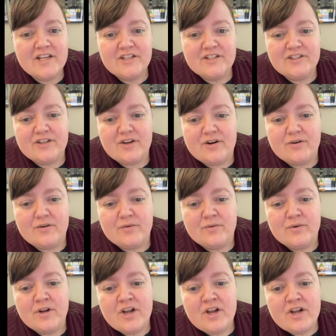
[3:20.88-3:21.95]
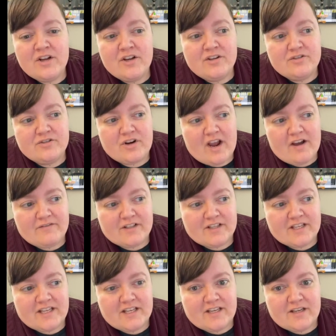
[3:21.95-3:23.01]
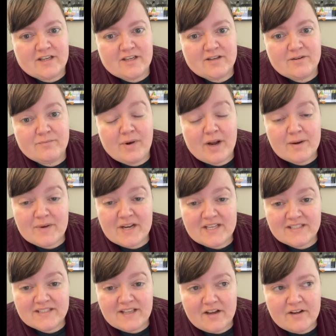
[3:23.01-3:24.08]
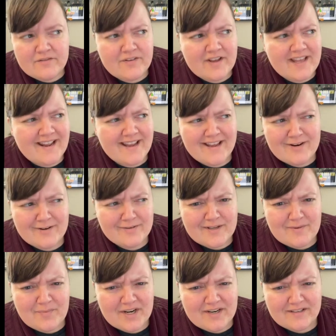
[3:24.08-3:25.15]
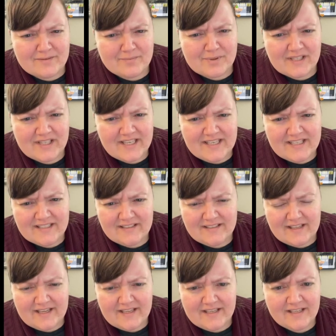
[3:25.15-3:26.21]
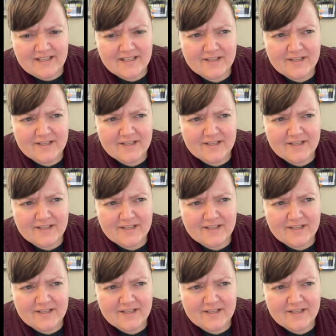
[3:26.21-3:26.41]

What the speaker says: So traveling by myself, and I had only been on a plane like